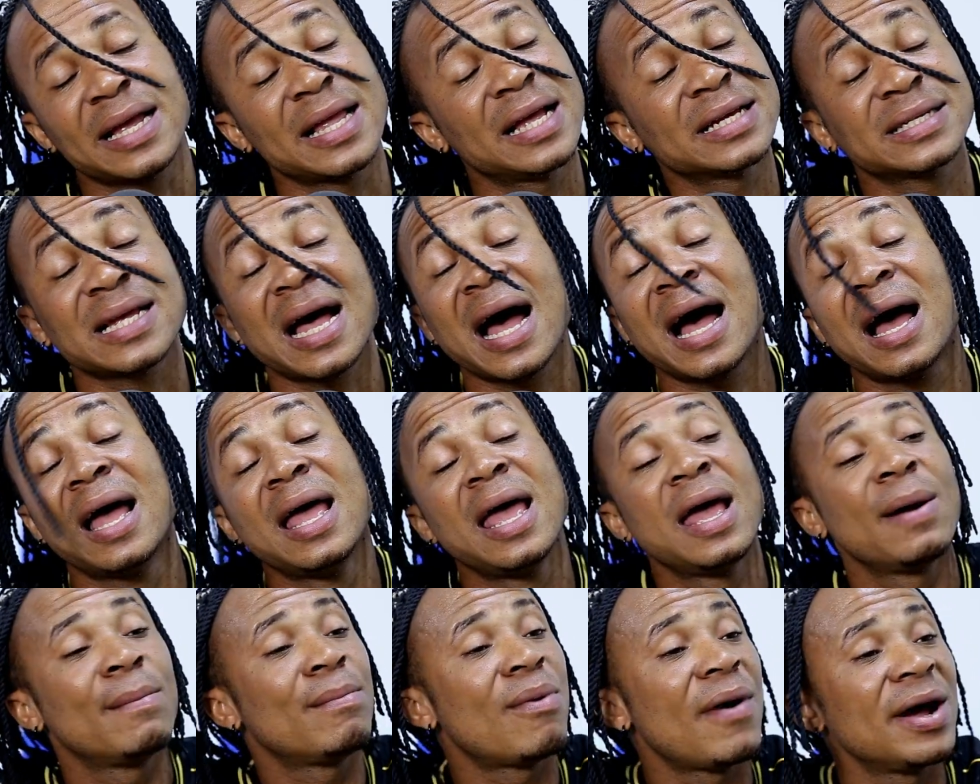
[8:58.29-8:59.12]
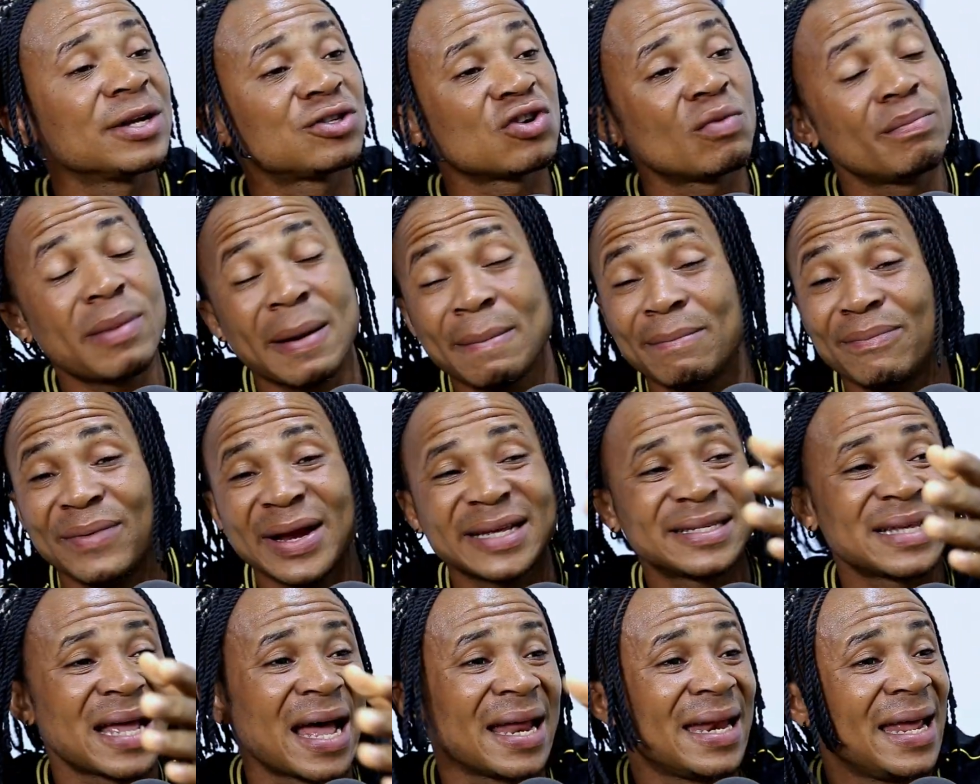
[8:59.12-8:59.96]
And yes, sir, boys, on my
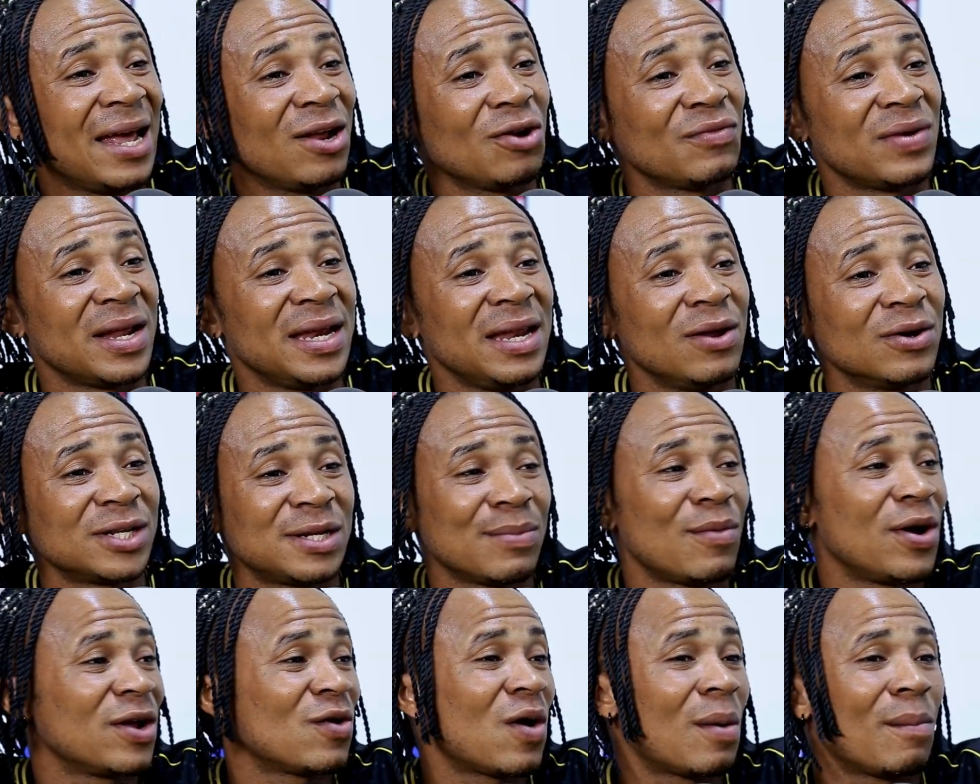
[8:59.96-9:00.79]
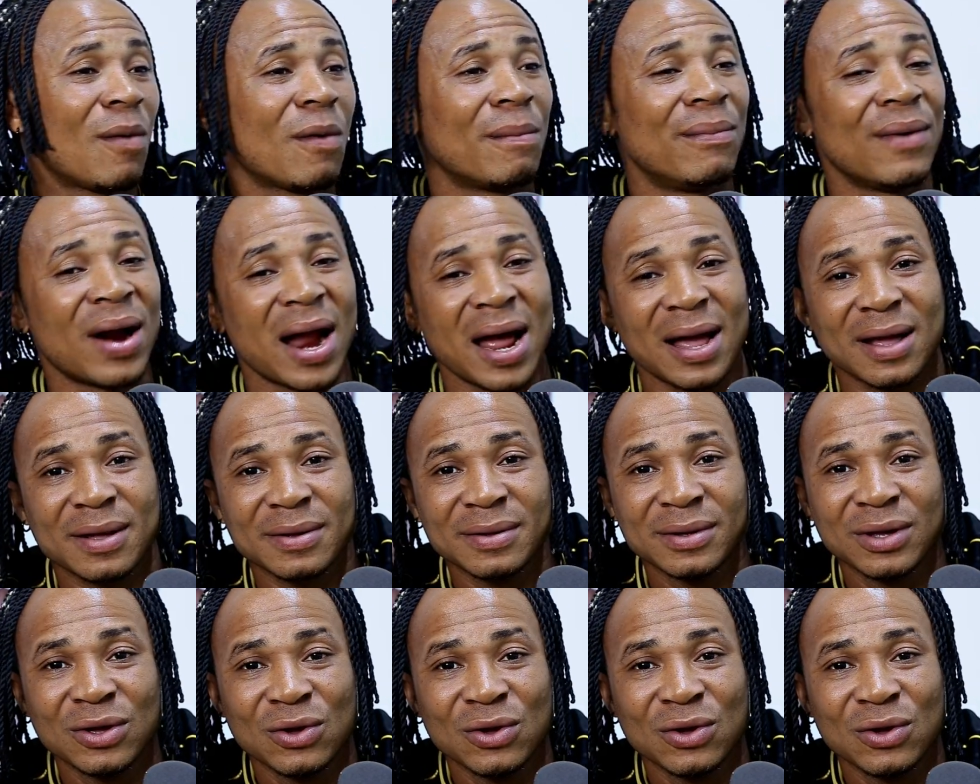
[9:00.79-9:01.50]
breast, and at the end of the day, you say, boy, I'm a bobra.